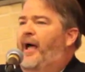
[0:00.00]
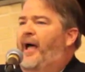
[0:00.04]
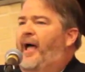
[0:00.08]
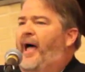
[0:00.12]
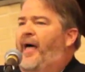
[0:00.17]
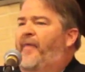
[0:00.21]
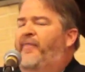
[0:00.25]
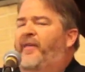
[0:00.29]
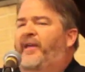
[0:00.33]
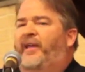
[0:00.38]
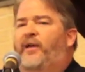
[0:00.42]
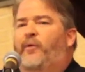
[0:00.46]

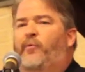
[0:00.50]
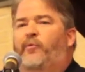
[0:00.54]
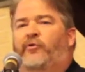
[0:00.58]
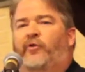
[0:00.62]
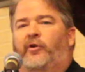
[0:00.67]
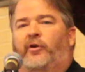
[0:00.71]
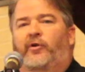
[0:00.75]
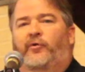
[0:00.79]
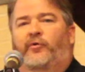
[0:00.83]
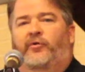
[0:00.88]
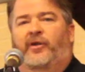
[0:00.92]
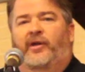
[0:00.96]
I think he
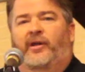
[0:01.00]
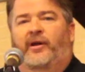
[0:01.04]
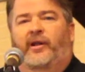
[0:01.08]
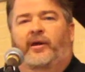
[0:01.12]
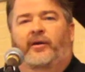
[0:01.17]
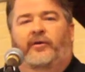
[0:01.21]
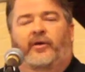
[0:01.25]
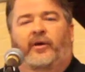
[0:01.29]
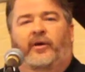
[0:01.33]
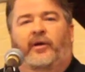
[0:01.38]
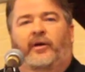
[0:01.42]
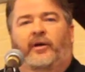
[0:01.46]
was a
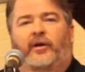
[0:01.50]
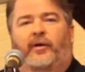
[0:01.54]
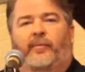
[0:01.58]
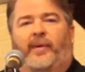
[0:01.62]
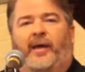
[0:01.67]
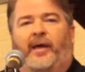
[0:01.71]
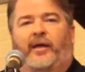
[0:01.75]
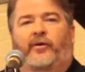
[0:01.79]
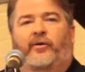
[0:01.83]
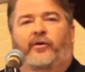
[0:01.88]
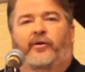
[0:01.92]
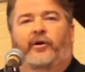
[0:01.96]
lieutenant
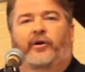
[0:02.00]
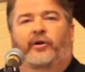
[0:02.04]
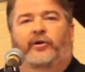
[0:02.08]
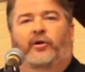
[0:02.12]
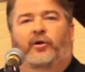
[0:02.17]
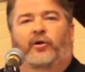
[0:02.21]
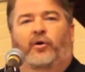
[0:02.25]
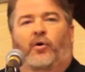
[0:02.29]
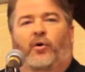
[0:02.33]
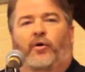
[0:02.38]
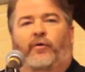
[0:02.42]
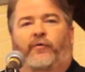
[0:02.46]
commander during
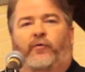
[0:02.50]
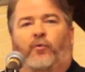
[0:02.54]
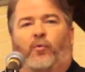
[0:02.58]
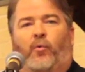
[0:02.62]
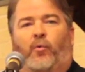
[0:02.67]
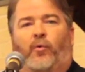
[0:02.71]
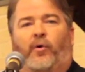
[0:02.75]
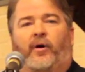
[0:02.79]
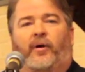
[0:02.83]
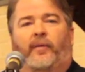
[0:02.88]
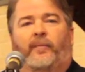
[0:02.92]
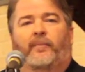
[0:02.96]
the Gulf
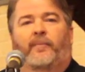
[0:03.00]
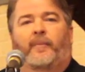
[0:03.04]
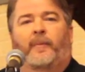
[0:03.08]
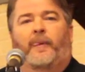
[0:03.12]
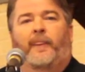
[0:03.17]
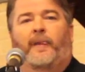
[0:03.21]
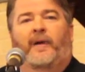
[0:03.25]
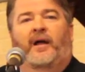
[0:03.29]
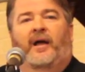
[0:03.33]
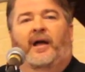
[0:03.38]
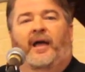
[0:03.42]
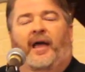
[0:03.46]
War,
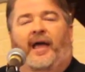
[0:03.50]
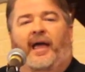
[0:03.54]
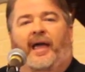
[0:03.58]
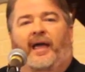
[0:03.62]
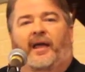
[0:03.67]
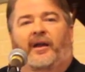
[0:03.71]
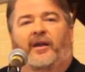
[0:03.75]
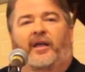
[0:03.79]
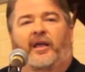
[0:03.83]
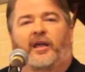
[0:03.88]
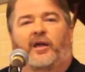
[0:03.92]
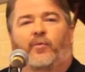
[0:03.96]

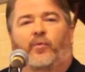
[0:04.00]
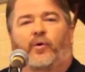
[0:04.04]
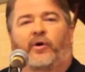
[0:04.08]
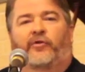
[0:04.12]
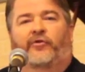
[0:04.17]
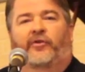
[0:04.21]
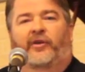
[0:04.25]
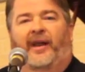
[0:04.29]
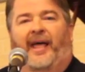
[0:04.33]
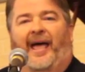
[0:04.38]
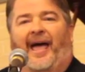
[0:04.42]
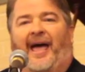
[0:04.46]
and he
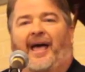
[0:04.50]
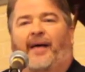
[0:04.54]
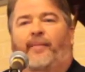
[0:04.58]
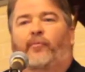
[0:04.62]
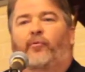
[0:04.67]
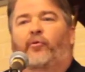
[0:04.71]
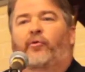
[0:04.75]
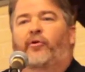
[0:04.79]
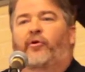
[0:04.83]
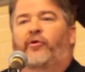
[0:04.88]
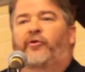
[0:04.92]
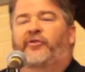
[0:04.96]
was an
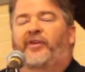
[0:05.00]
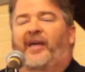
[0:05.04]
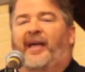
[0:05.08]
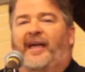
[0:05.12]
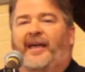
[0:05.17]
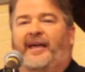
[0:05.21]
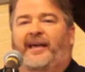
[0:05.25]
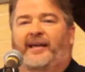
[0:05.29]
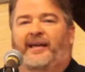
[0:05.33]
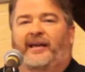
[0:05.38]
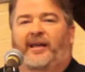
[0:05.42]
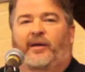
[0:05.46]
admiral's
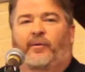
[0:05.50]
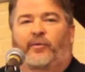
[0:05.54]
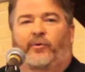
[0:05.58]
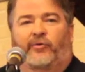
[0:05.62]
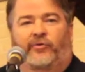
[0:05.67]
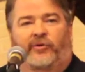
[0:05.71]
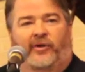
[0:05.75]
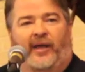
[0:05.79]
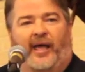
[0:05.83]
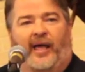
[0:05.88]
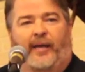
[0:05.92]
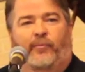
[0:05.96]
aide. He
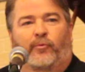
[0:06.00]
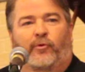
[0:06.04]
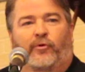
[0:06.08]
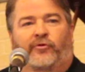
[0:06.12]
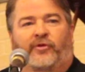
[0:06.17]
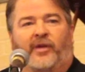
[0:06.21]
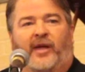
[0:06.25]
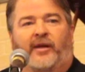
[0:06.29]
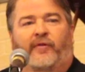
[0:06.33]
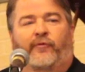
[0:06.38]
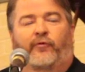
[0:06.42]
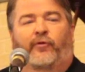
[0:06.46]
was an
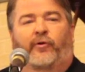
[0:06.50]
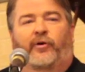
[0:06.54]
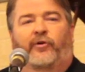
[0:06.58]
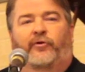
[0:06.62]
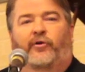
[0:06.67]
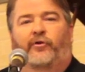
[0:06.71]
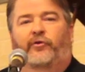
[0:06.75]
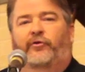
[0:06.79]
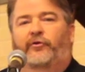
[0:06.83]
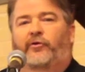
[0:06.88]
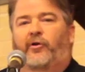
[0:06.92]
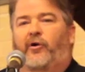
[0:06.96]
admiral's aide for a
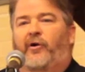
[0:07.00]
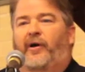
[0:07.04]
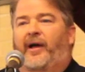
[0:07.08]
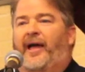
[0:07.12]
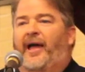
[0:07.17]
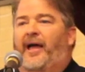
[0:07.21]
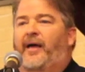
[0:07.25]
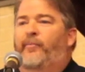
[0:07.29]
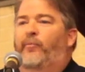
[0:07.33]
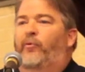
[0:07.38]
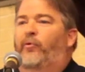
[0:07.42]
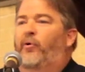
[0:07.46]
2-star
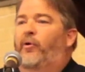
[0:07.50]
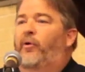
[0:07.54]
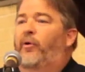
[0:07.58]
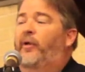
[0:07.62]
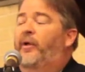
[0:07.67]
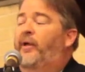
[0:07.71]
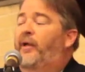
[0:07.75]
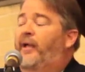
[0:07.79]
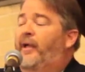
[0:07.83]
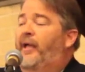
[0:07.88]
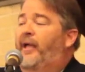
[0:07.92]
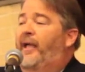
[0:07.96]

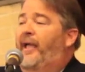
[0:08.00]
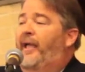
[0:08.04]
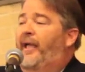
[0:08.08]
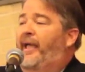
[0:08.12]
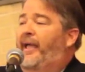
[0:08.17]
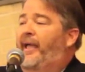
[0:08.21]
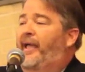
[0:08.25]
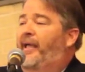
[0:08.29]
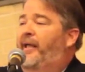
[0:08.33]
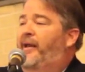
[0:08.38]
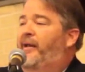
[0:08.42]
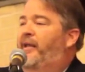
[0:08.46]
admiral,
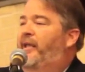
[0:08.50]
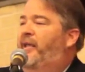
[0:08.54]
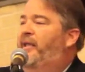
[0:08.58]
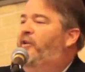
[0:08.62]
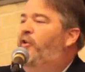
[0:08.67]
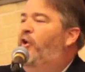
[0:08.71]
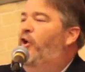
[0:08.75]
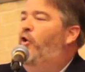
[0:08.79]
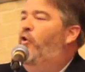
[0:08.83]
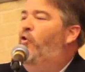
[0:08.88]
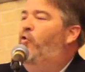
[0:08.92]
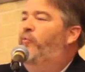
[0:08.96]
and
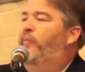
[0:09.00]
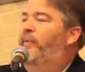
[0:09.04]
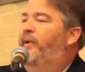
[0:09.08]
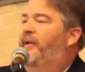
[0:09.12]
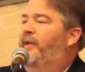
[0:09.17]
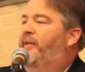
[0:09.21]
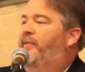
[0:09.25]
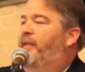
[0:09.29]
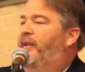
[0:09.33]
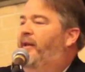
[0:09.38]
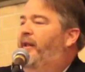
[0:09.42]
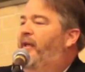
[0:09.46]
he told
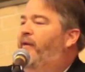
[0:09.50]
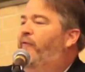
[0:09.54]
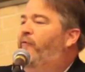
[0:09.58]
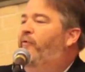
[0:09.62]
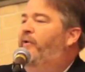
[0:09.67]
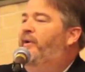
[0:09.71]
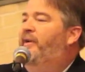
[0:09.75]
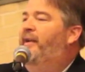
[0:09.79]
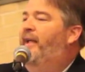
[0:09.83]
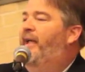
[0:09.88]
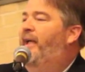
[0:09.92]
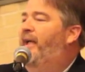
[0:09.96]
me that
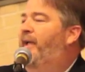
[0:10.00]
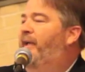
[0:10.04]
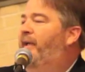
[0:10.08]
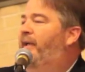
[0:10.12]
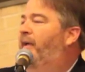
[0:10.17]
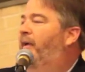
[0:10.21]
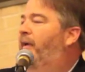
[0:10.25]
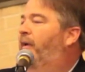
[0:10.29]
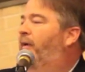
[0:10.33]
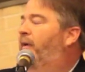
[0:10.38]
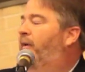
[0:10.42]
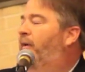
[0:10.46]
every
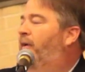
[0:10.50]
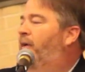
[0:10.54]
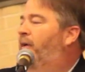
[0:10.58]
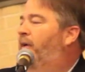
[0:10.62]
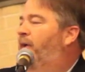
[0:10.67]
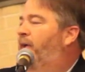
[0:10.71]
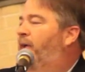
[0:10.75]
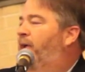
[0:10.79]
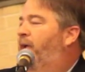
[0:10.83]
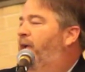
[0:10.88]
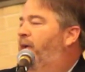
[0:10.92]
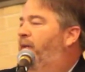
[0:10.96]
day
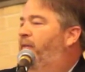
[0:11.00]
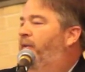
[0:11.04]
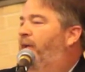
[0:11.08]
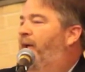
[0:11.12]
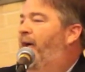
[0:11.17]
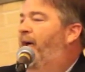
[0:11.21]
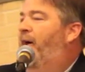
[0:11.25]
he and the